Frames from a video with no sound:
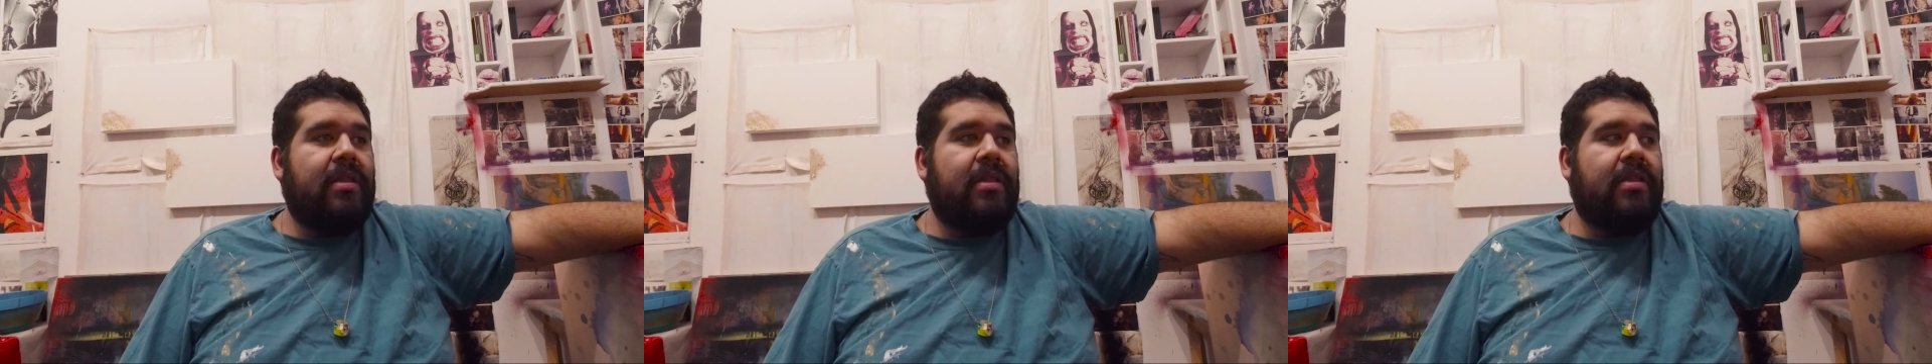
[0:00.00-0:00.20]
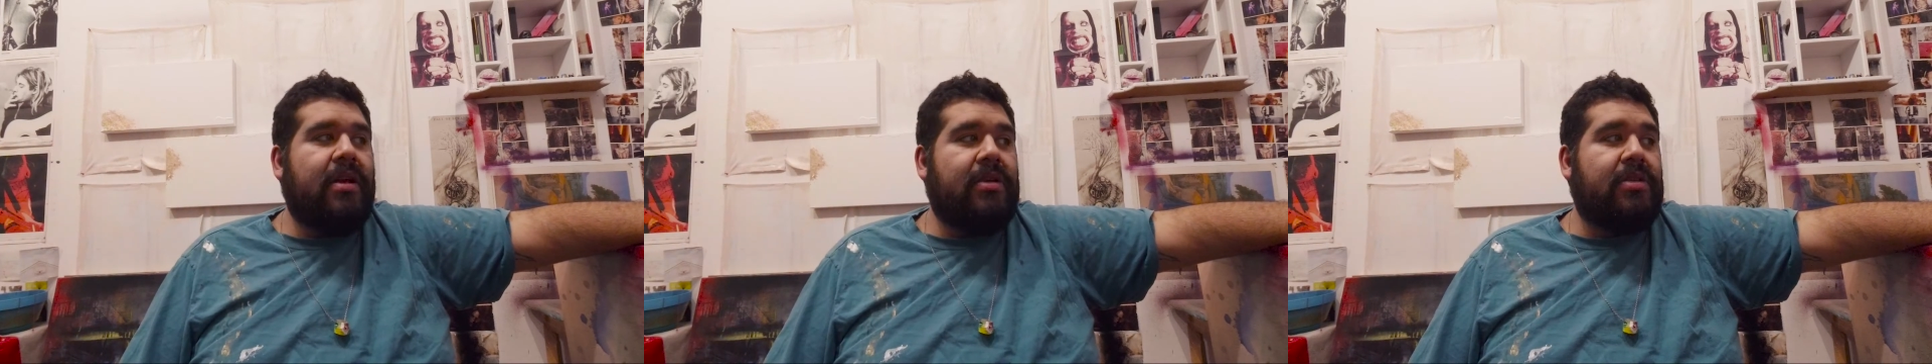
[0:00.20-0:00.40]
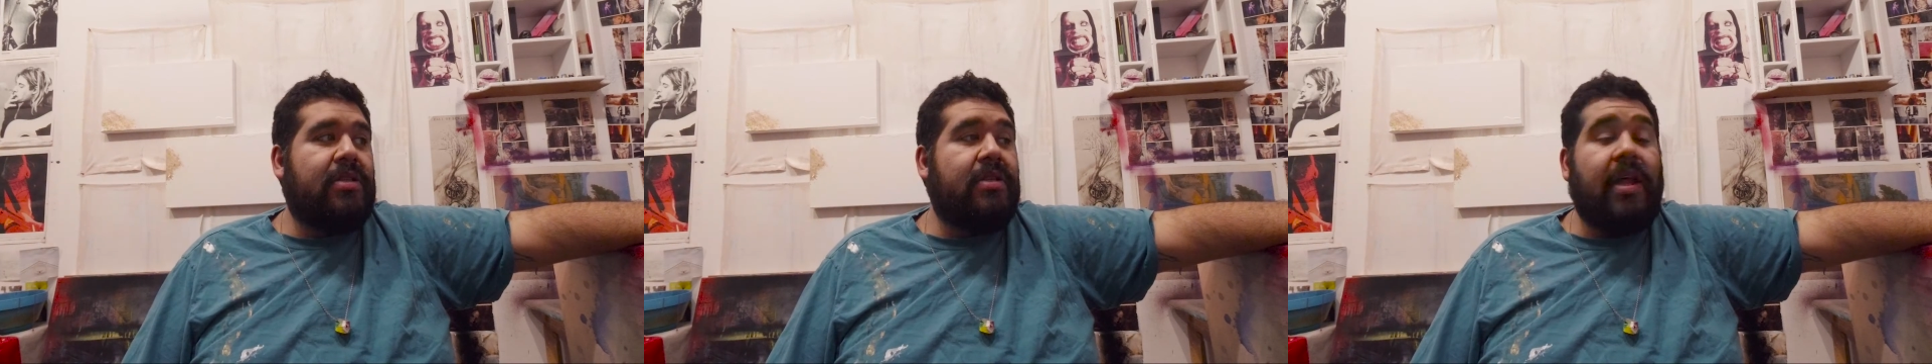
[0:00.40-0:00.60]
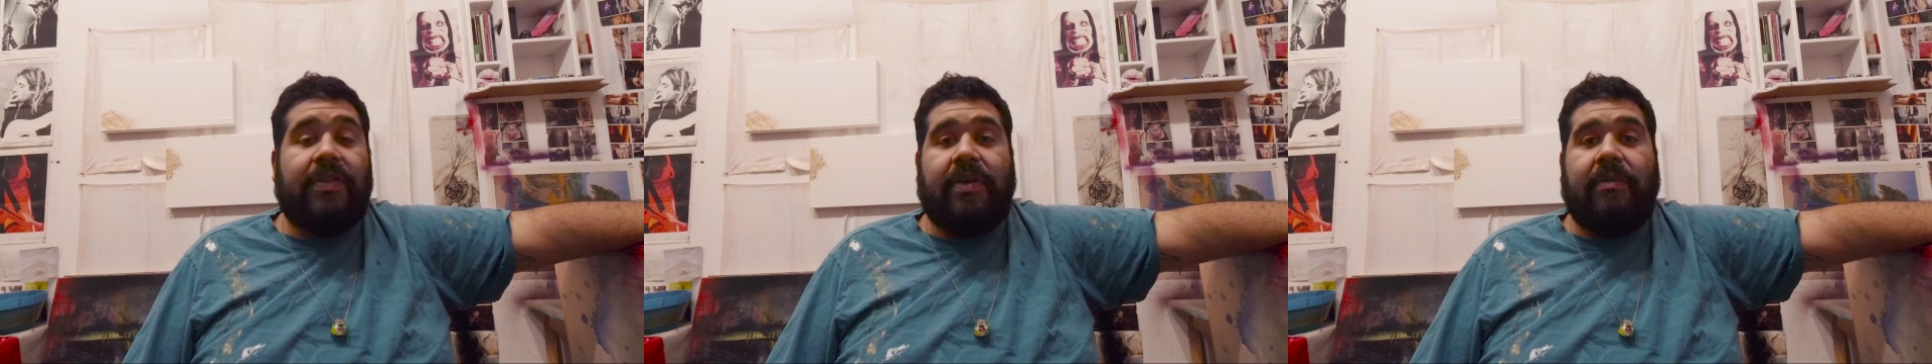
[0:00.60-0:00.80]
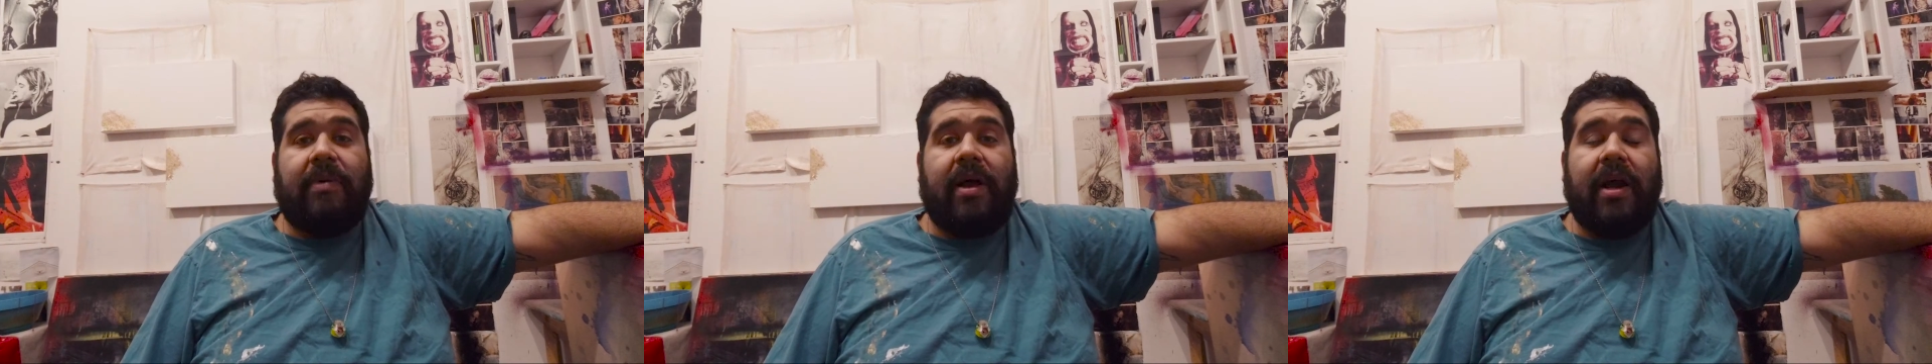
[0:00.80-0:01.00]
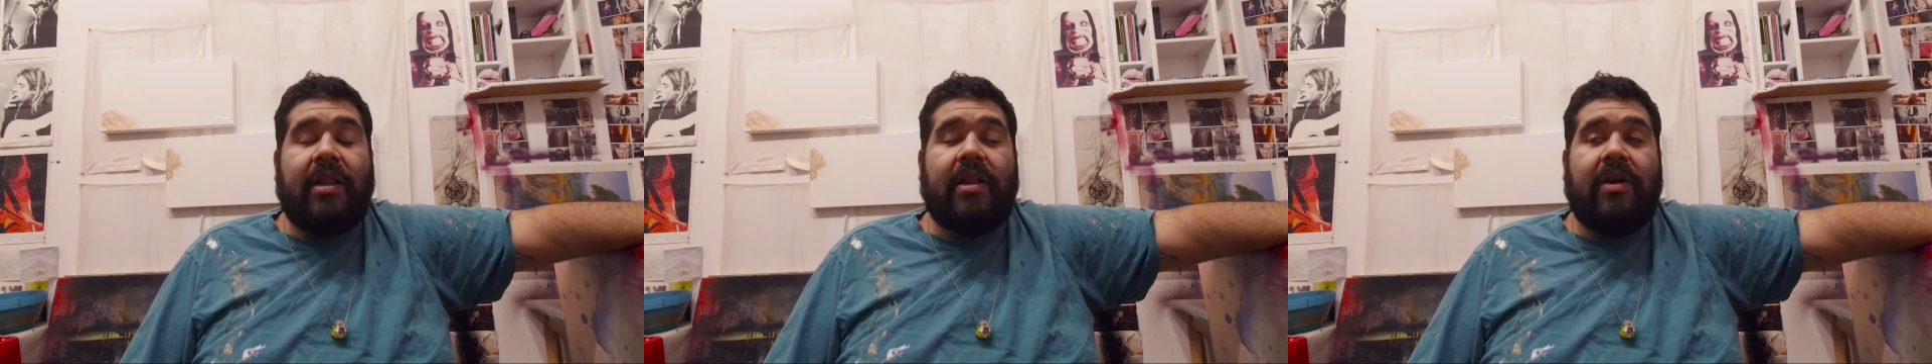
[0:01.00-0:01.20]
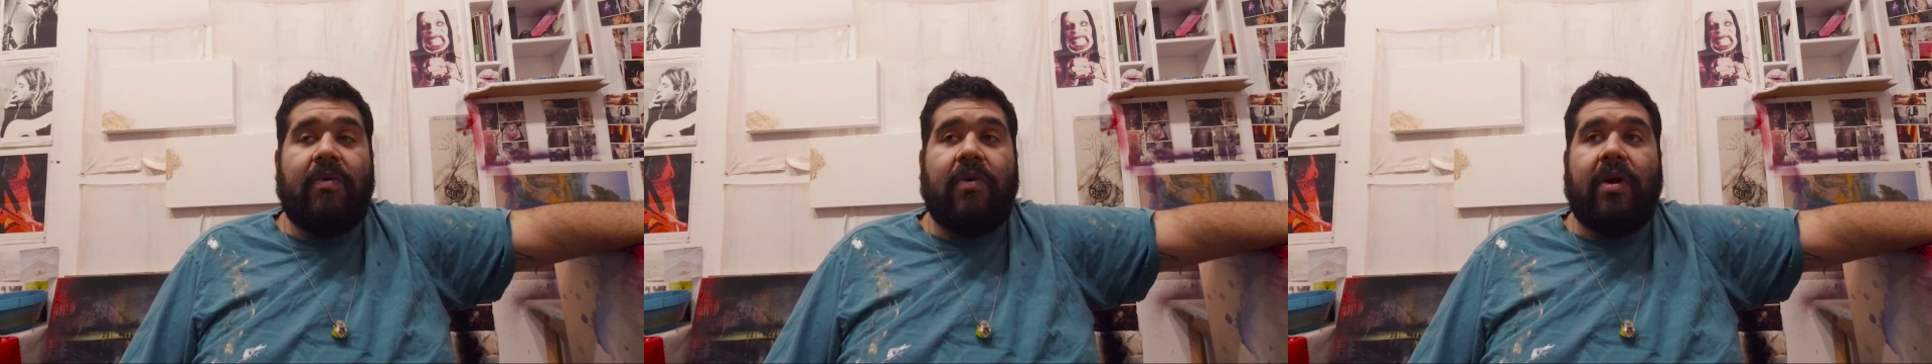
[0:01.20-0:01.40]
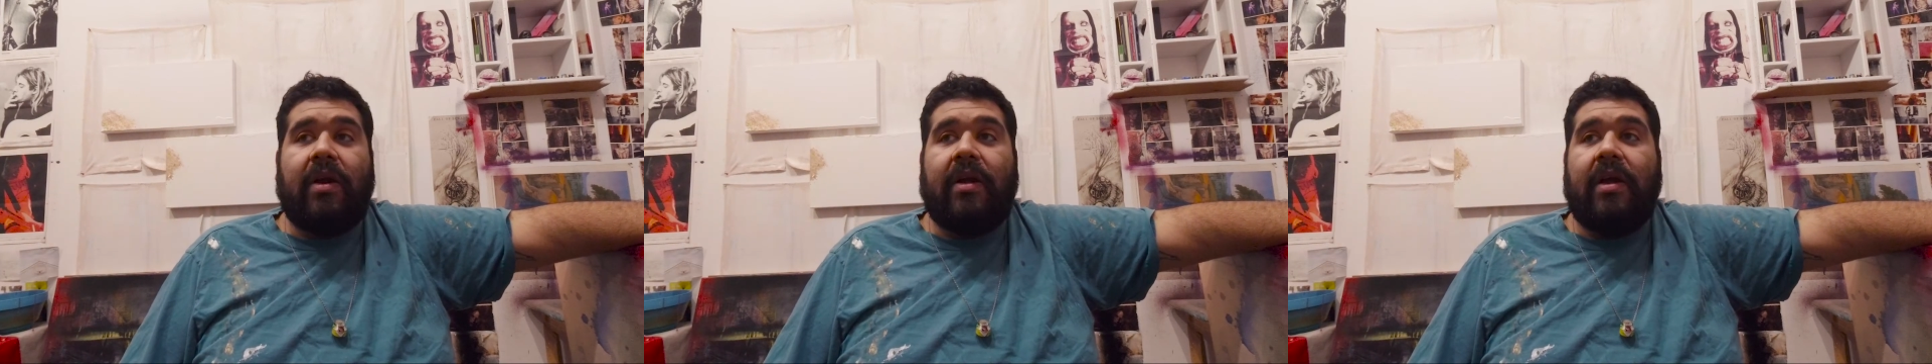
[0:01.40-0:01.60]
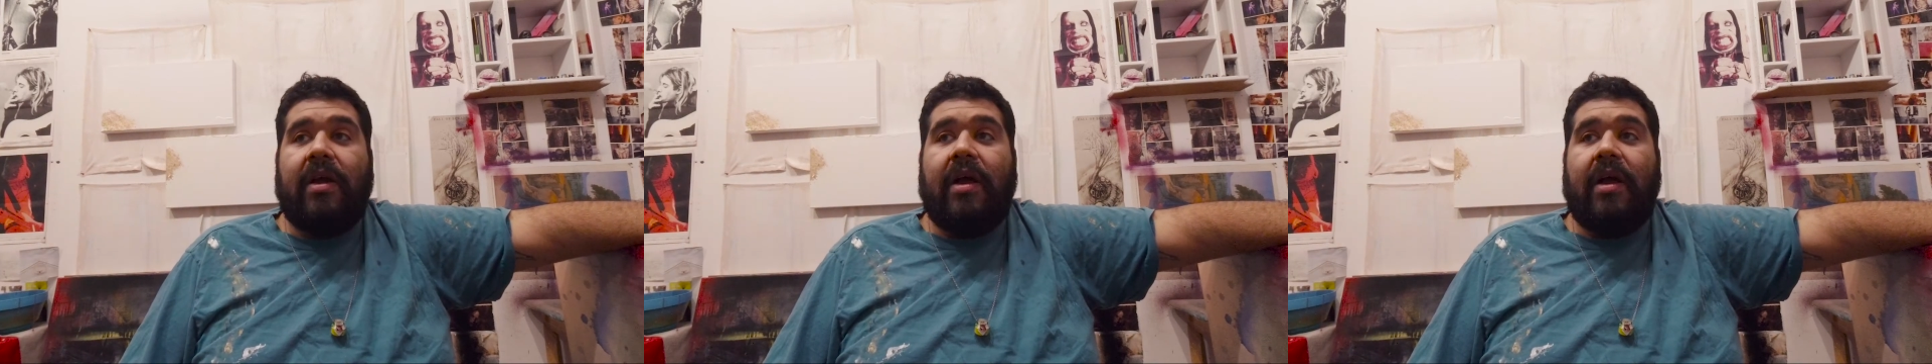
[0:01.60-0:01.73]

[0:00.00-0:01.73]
there's nothing behind their work.